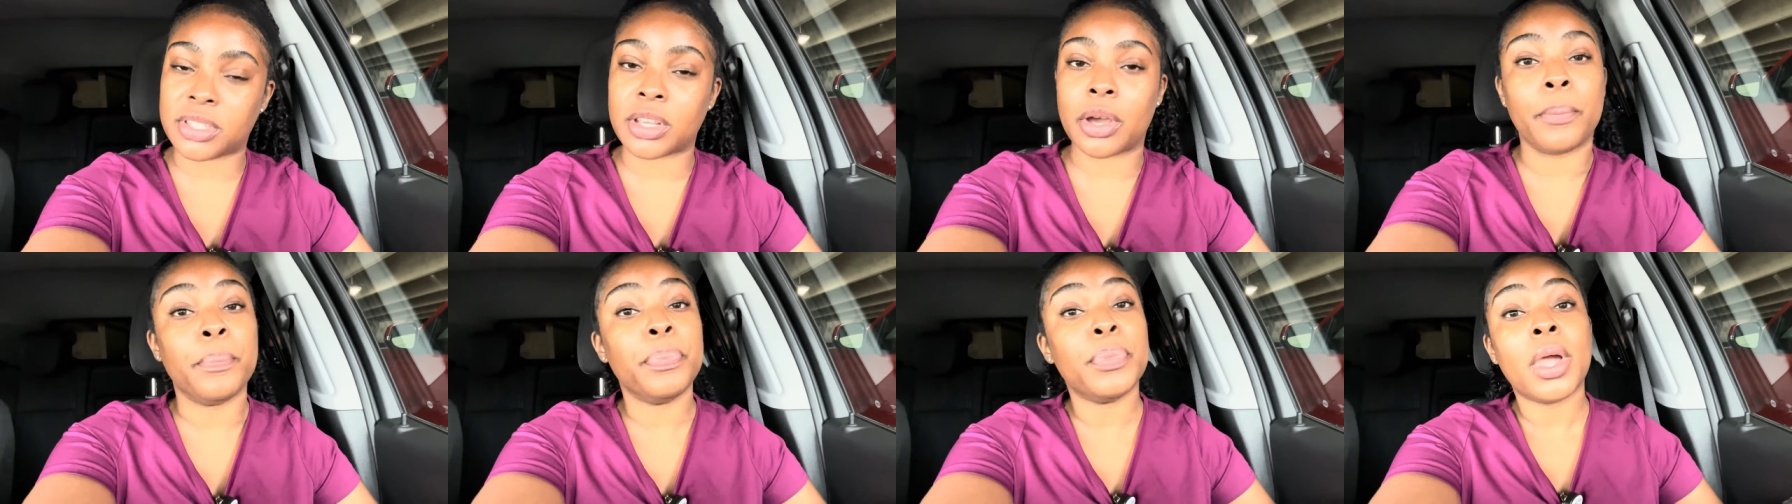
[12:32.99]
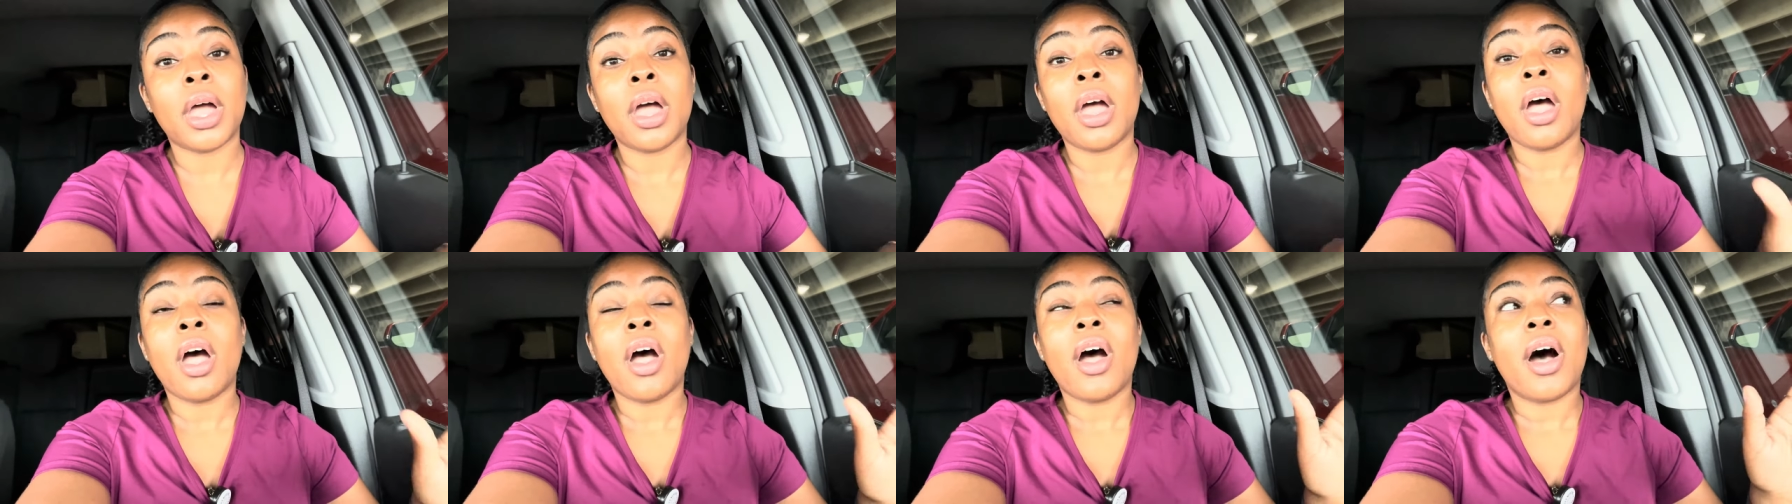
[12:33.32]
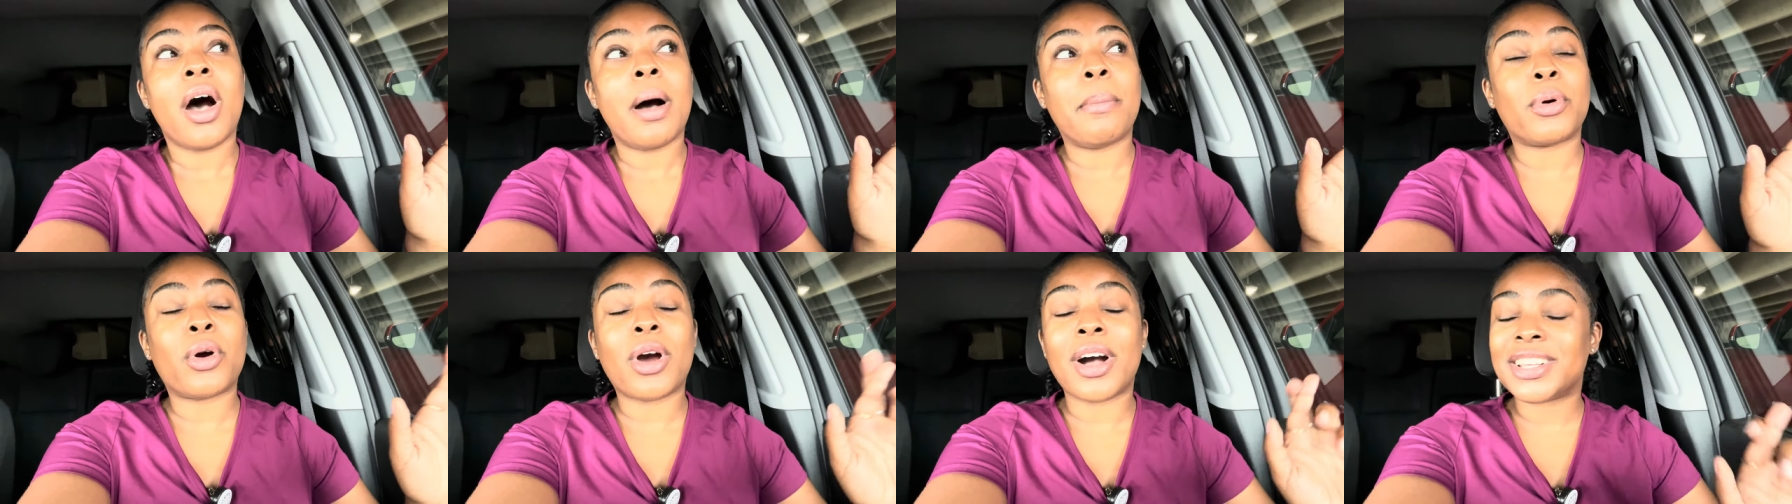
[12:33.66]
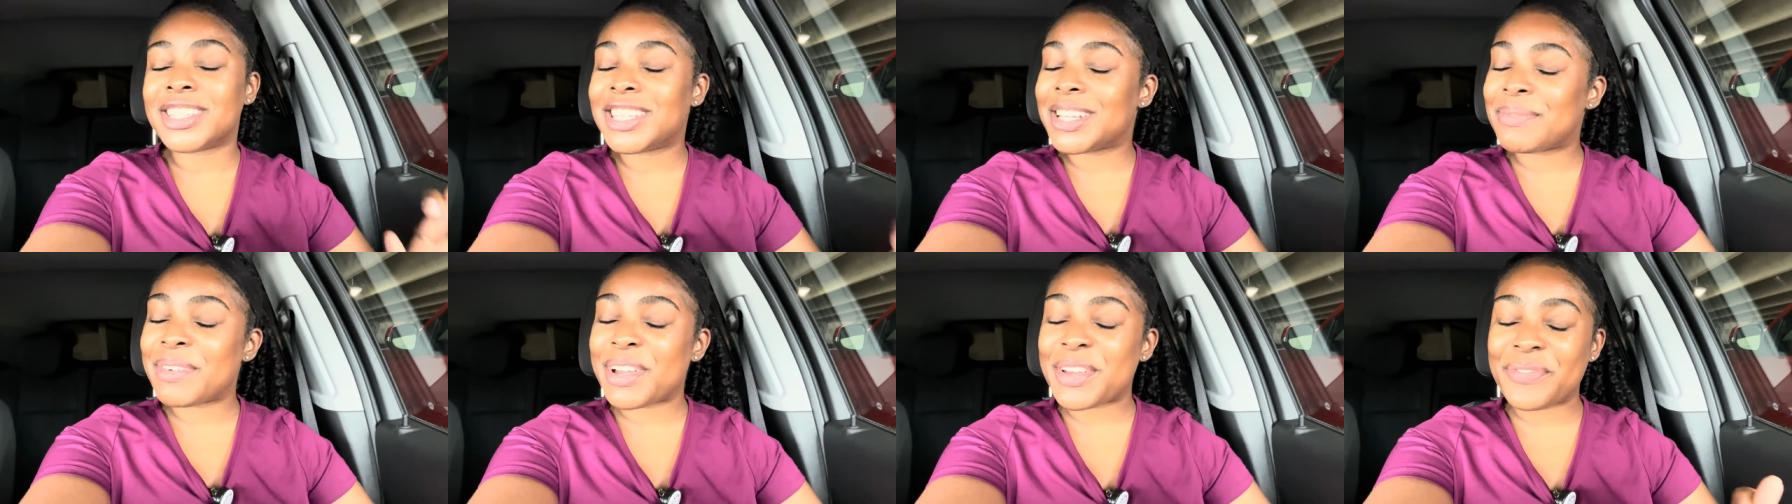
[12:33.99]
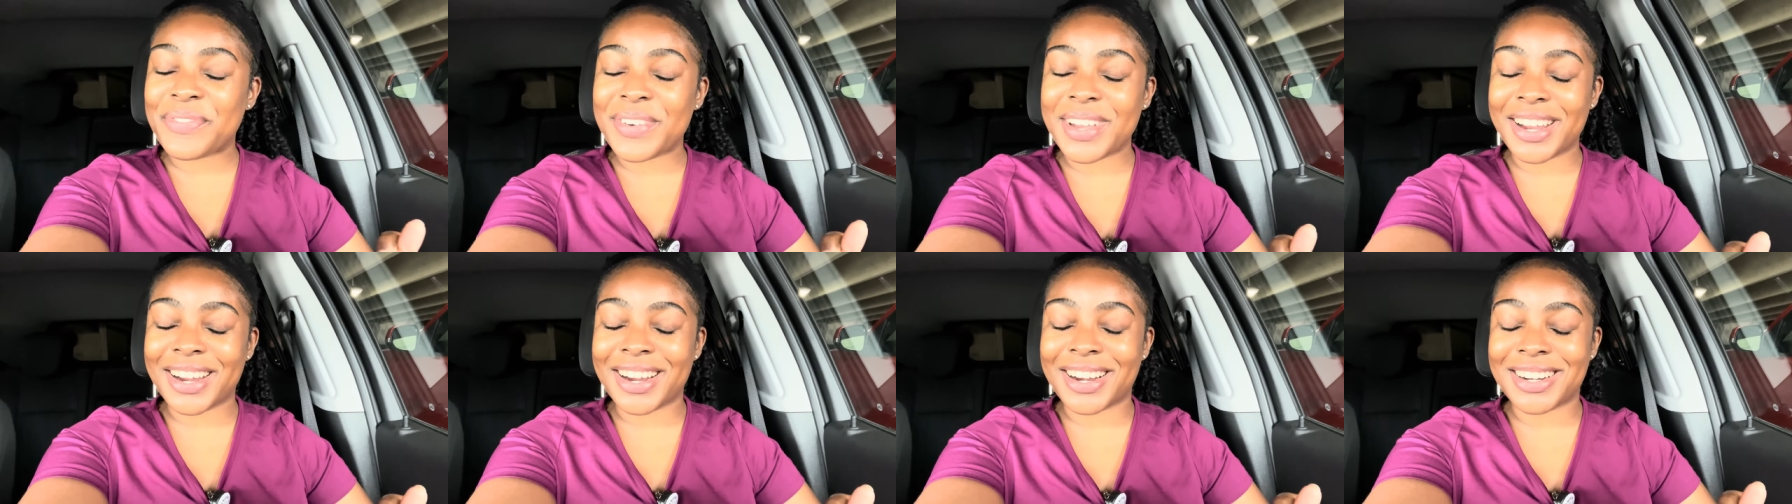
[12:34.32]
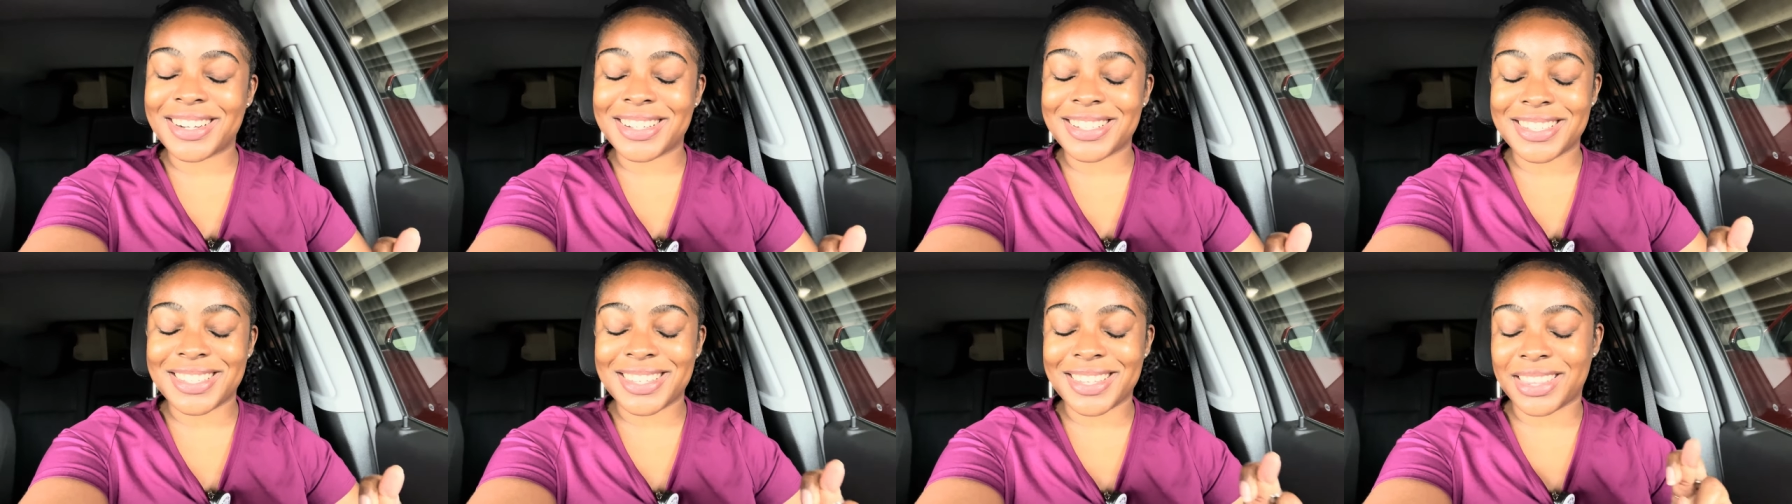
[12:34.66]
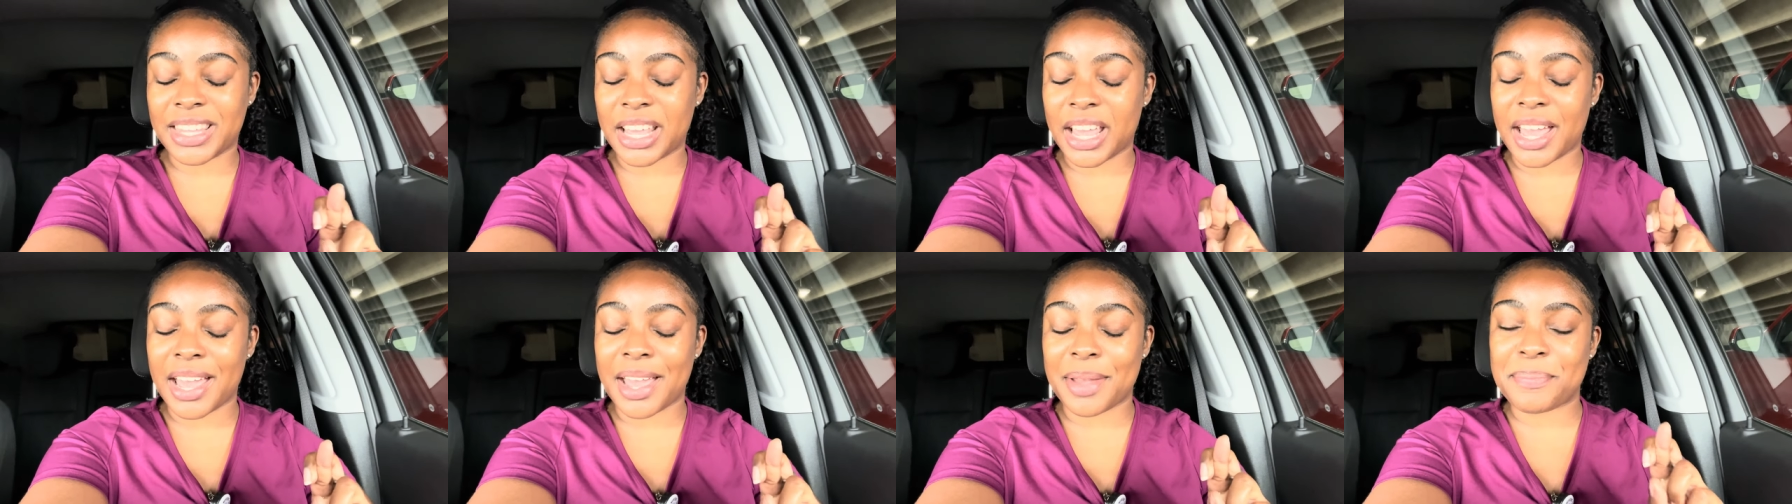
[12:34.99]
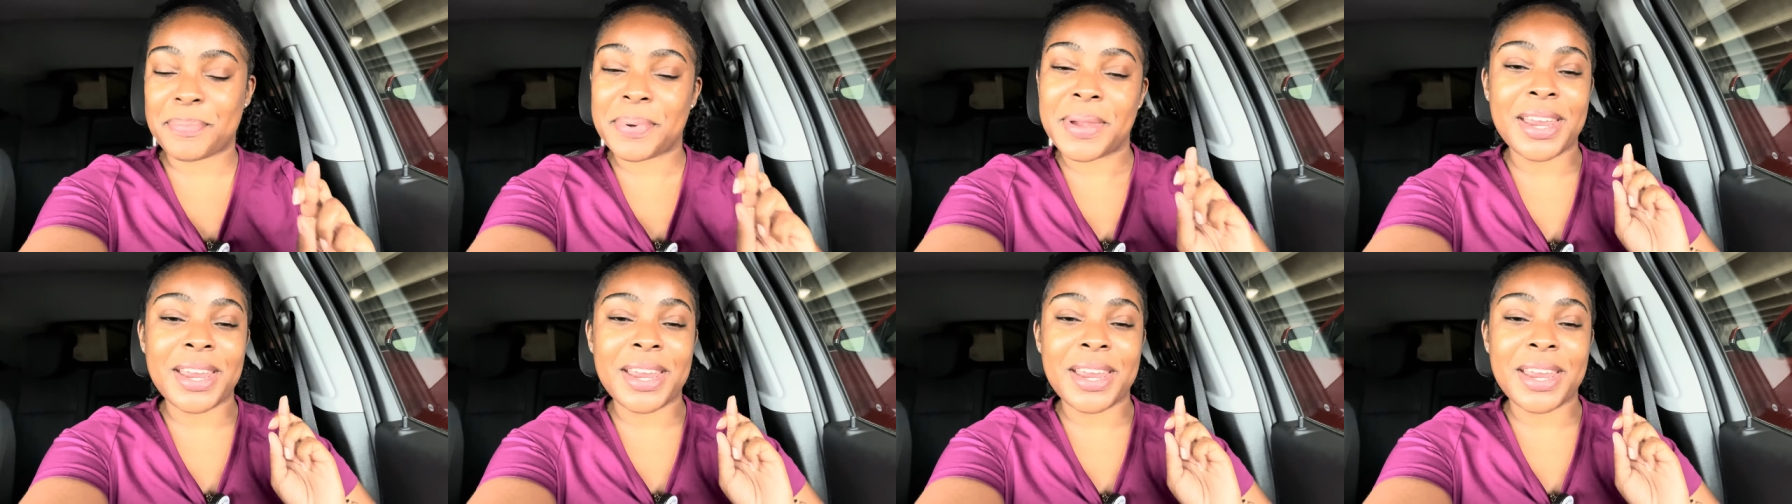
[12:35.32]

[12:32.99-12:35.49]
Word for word: So crossing my fingers that,